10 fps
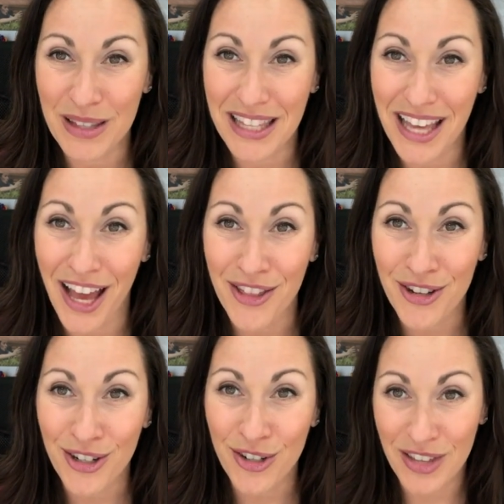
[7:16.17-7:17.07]
The
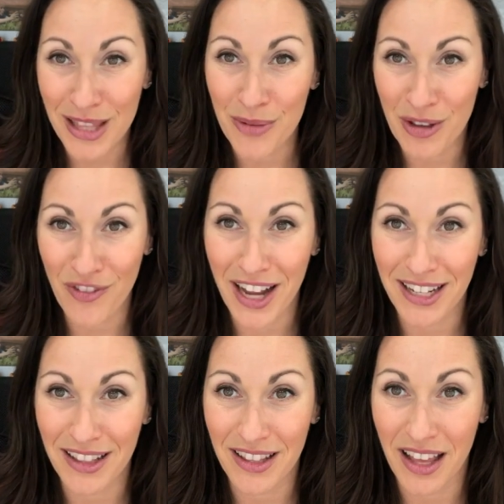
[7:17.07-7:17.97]
other thing that we find
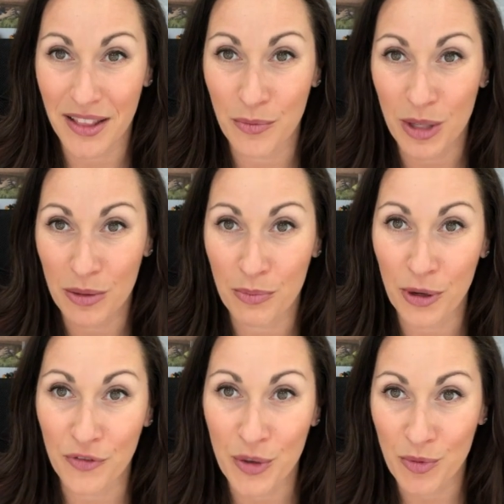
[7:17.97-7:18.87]
that with
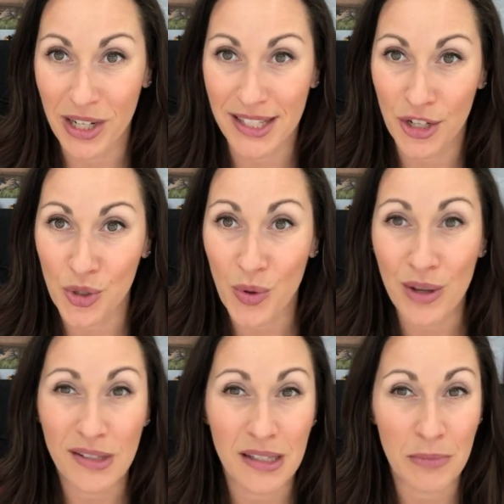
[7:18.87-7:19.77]
perfume grade essential
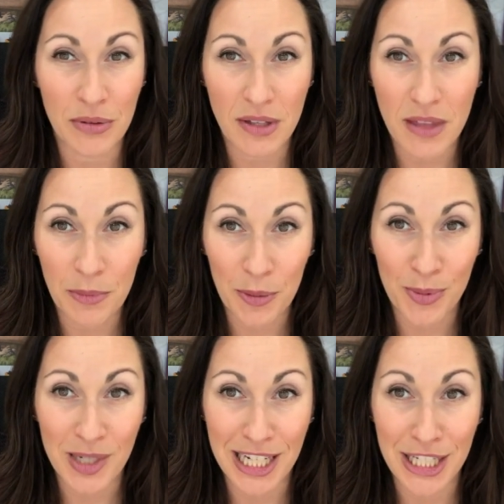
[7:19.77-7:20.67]
oils is most of them are
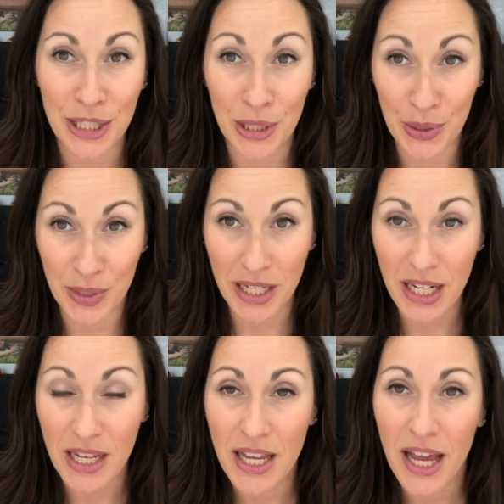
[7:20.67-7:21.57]
pre-diluted,
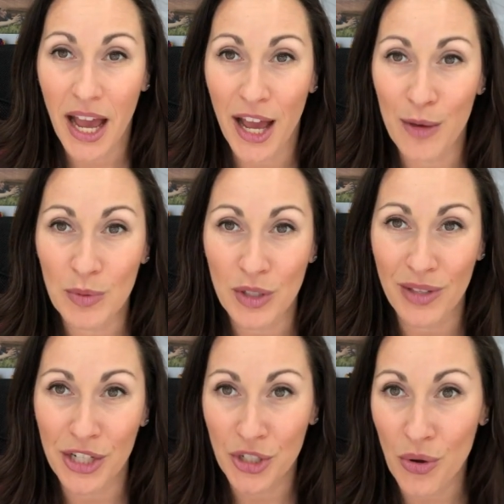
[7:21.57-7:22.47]
so
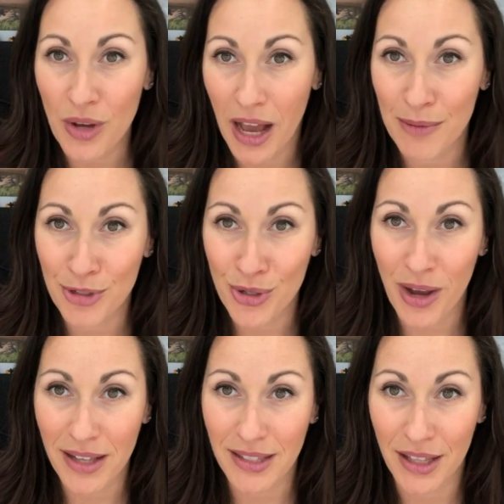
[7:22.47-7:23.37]
they don't come to
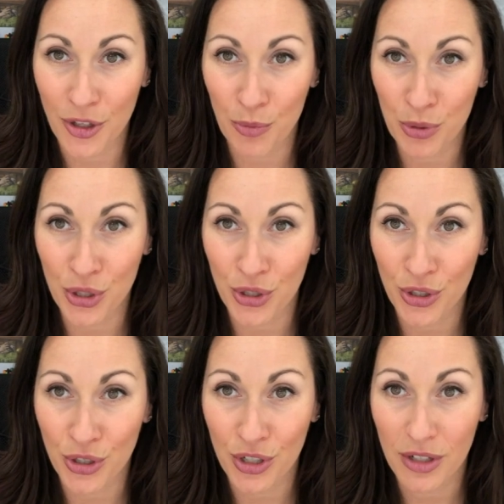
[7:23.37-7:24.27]
us in their
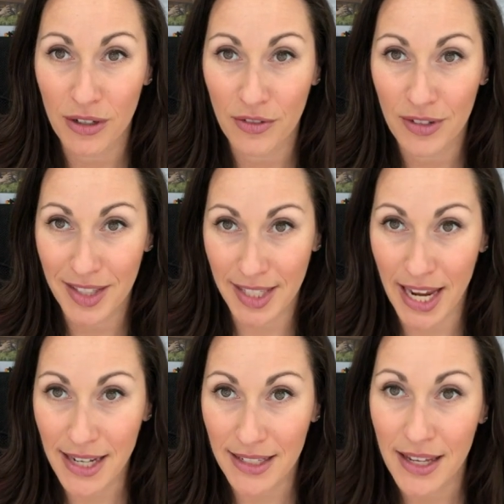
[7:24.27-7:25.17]
pure
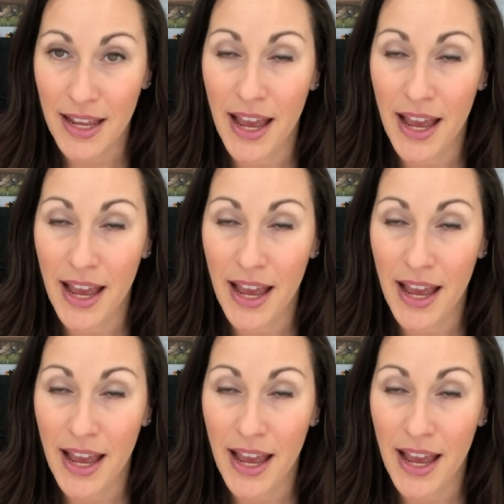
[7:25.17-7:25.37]
state.